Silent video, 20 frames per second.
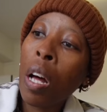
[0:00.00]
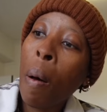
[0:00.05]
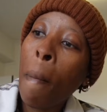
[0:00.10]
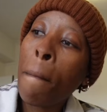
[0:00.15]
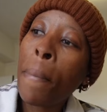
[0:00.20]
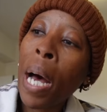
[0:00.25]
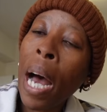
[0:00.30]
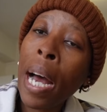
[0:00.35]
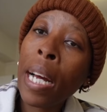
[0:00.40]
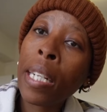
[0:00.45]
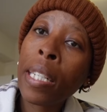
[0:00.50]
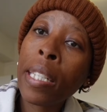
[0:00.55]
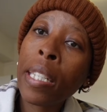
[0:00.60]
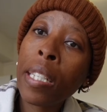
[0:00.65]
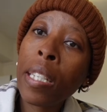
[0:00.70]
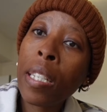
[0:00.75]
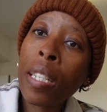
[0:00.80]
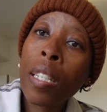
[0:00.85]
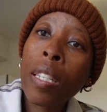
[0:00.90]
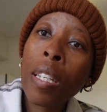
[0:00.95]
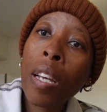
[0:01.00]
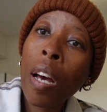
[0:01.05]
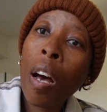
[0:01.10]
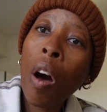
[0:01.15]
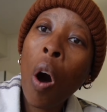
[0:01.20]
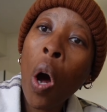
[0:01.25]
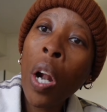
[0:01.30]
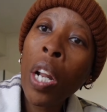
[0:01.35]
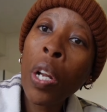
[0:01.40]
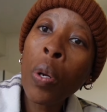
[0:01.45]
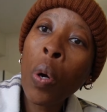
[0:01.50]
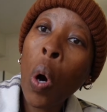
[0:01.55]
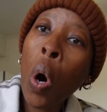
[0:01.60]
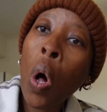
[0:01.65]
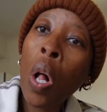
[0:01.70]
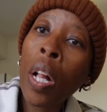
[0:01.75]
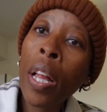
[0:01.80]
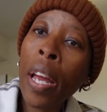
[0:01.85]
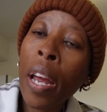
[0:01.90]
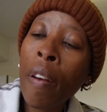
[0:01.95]
But all in
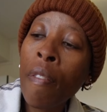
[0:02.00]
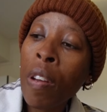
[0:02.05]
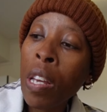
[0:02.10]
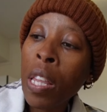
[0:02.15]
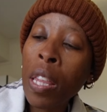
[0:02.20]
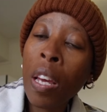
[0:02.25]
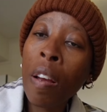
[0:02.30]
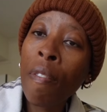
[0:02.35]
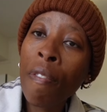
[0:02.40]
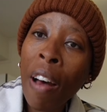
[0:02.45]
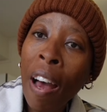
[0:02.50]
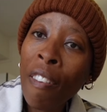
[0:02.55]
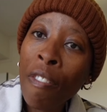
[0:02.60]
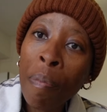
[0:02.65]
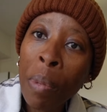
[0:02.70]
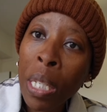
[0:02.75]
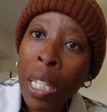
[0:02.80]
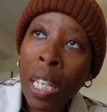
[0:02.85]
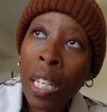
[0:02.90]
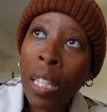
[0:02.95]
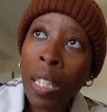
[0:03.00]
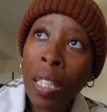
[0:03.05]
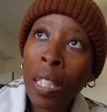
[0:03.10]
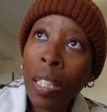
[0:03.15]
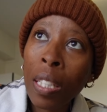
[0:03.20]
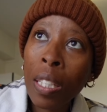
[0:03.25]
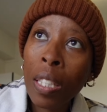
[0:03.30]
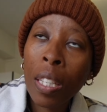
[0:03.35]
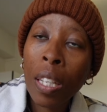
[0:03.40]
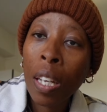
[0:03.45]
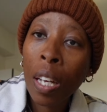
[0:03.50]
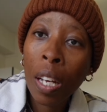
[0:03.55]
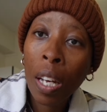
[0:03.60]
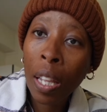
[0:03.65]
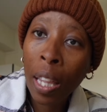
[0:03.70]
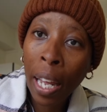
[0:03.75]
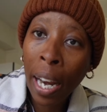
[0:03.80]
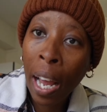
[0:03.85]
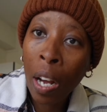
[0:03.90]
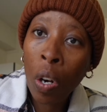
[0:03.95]
all, everything 5 meters
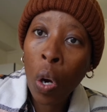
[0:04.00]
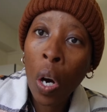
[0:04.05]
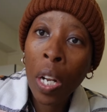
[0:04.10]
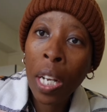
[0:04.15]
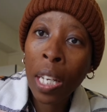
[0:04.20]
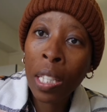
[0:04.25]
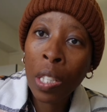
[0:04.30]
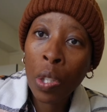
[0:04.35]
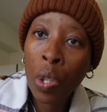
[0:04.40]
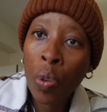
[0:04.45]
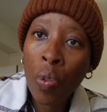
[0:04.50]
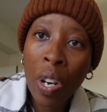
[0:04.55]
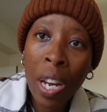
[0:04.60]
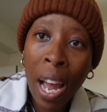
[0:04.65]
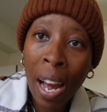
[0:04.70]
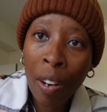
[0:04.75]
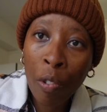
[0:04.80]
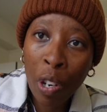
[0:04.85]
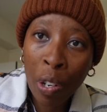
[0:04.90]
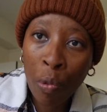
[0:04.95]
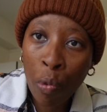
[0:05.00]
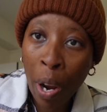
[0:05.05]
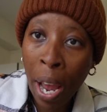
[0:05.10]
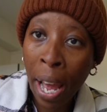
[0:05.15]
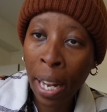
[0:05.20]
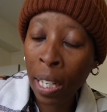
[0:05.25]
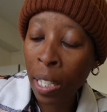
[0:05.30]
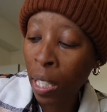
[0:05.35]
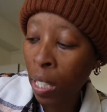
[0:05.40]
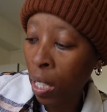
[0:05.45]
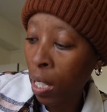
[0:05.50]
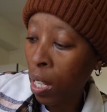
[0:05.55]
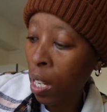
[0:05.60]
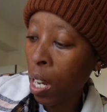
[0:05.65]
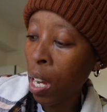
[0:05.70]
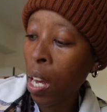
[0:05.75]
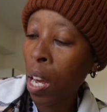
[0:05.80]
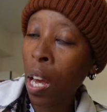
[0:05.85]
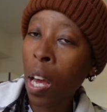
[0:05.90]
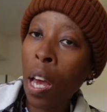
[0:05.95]
that I got is 300 rand.
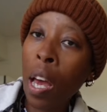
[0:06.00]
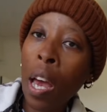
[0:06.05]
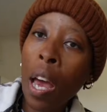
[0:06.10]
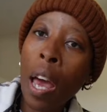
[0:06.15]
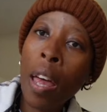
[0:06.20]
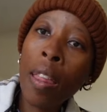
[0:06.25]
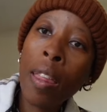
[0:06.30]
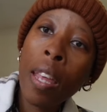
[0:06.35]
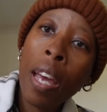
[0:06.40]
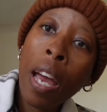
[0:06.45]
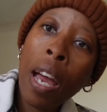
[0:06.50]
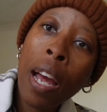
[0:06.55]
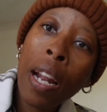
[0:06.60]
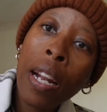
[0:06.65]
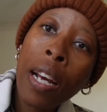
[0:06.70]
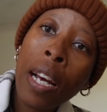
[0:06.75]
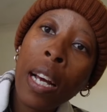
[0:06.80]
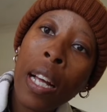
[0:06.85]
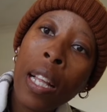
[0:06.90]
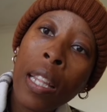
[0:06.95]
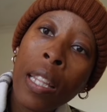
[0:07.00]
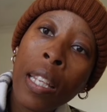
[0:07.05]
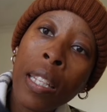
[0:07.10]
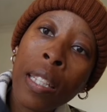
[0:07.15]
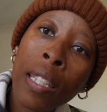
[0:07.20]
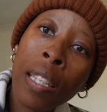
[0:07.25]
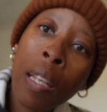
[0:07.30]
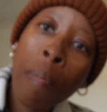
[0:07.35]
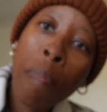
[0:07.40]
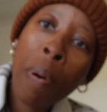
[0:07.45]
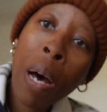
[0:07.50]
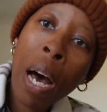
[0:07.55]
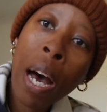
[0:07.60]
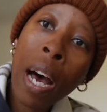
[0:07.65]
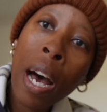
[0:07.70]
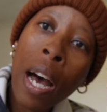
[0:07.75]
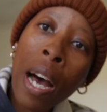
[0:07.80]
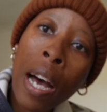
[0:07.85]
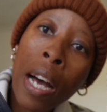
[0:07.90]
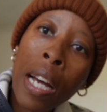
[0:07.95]
And then the
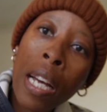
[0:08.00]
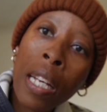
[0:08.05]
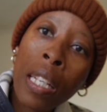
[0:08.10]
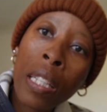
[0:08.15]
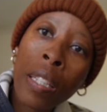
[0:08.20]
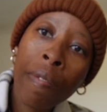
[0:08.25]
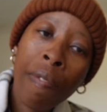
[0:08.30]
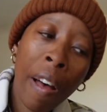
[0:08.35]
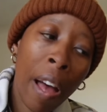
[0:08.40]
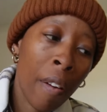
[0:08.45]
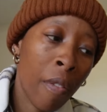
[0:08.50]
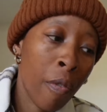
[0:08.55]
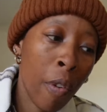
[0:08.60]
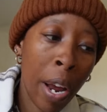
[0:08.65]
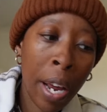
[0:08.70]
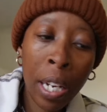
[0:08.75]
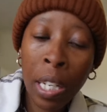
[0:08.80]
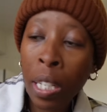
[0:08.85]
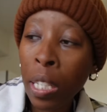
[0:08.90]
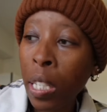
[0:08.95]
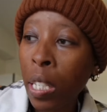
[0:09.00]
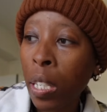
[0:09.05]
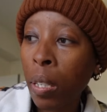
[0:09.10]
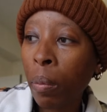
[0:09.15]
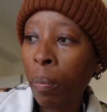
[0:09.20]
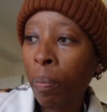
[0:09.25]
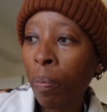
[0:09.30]
zipper is 5 rand,